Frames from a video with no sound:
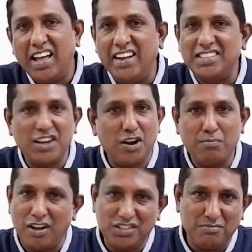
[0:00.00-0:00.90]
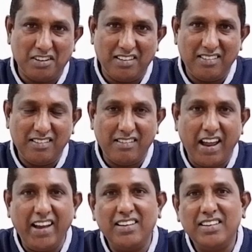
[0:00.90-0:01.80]
It's not possible,
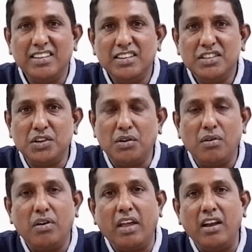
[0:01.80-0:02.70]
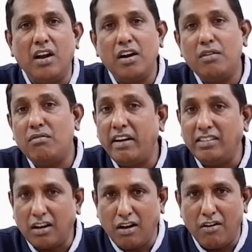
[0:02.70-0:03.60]
right? So in order to
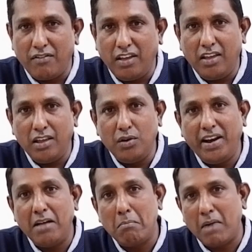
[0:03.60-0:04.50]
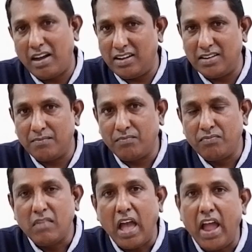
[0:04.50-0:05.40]
drink the coffee, you need a mug.
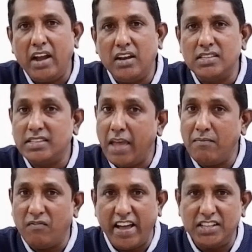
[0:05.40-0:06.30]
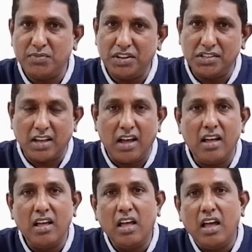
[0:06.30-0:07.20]
And same vice
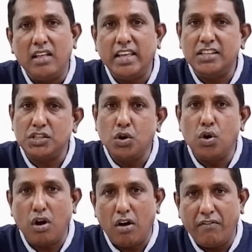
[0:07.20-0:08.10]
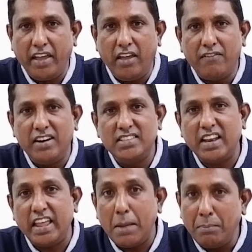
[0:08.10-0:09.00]
versa. There is no coffee if it is
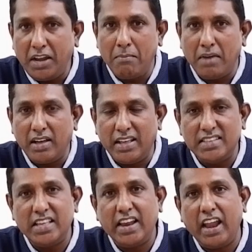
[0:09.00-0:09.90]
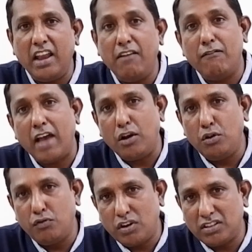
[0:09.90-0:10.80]
an empty mug. Is there any
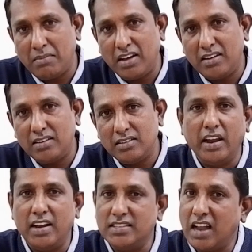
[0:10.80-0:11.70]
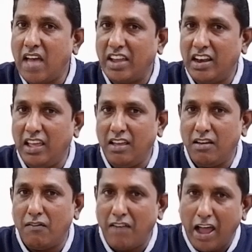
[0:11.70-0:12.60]
value for the mug? It doesn't have
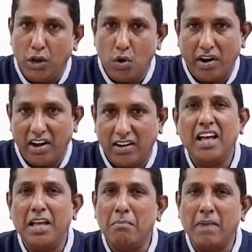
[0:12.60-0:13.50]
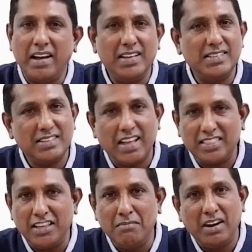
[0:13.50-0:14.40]
any value on it. A mug is
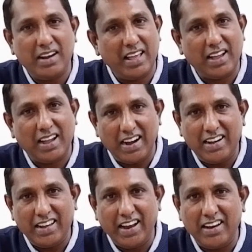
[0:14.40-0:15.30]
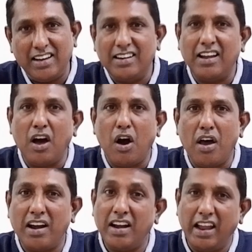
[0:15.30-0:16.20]
nothing but a container
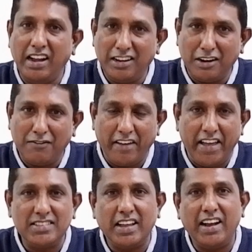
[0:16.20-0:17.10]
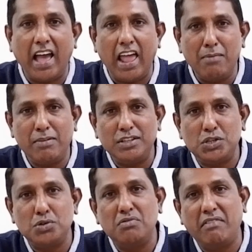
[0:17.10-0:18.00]
or an interface. It helps
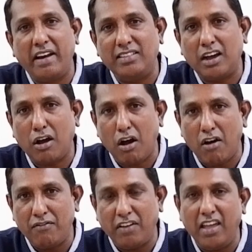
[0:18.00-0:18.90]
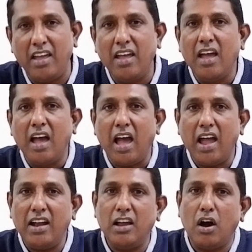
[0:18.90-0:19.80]
us to drink the coffee
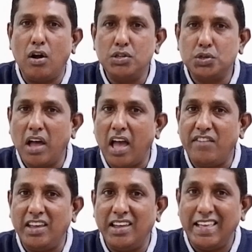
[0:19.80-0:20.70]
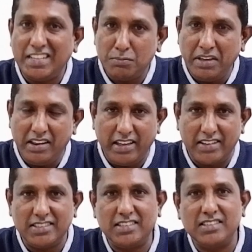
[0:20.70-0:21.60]
and also having an
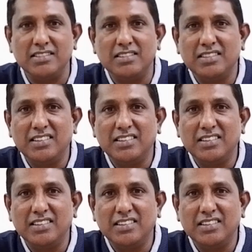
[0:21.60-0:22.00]
experience.